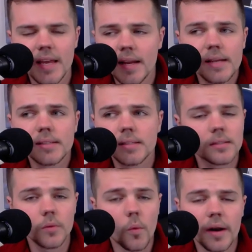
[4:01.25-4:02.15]
It
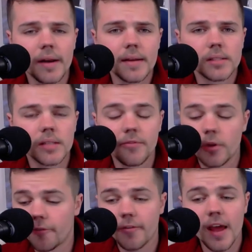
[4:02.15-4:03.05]
is what it is. If
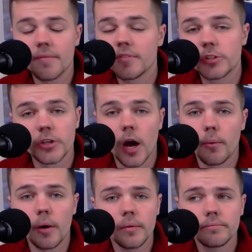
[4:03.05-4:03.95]
you're a fan of this
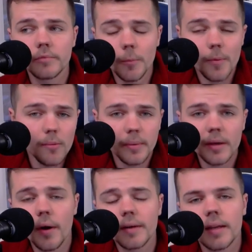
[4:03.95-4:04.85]
genre, you're probably
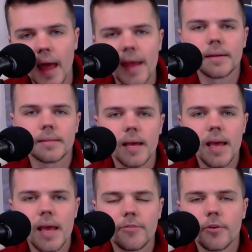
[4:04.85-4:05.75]
going to like it.
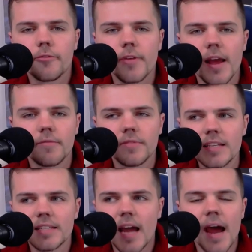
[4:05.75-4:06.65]
If you're a fan of
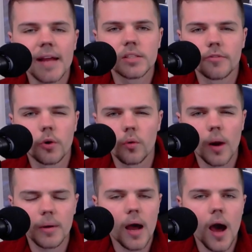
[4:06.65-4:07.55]
these kinds of
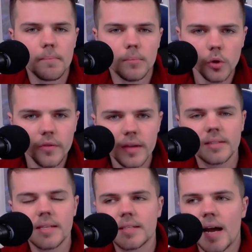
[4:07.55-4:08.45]
corrupt cop
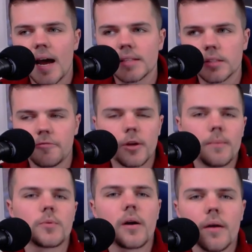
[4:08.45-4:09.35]
movies, these kinds of
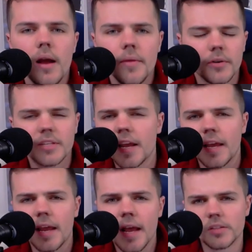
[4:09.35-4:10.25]
films where they're
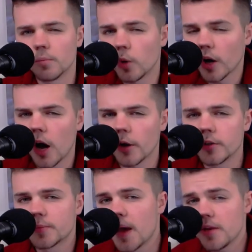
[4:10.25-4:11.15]
taking someone on
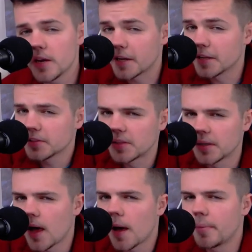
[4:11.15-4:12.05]
who's maybe against the
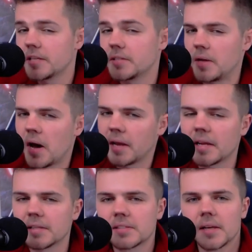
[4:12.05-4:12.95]
law, but he's not
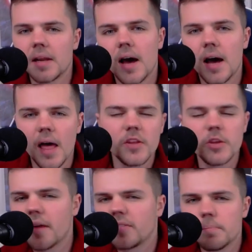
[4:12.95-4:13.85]
against the law, and
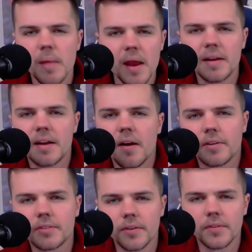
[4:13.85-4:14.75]
then you have the main
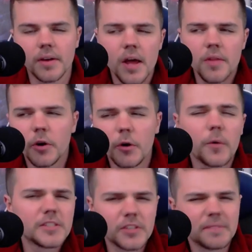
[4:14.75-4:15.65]
character, the
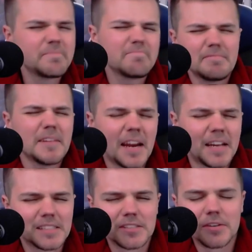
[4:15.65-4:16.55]
grizzled, not
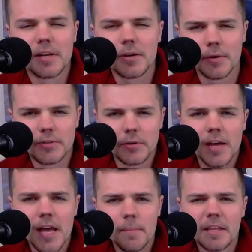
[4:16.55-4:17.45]
necessarily grizzled,
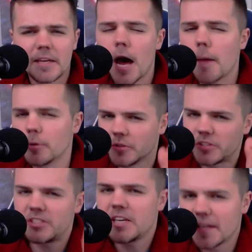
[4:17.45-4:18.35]
but the cop who's
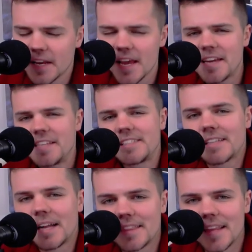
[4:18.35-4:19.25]
seen it. He's
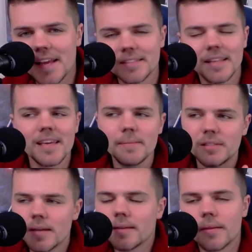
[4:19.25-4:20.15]
done things, and they keep
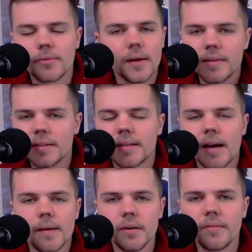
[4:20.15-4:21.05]
seeing that throughout the
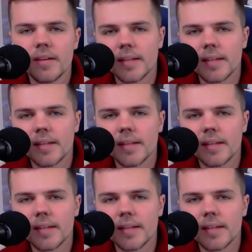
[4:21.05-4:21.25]
entire movie.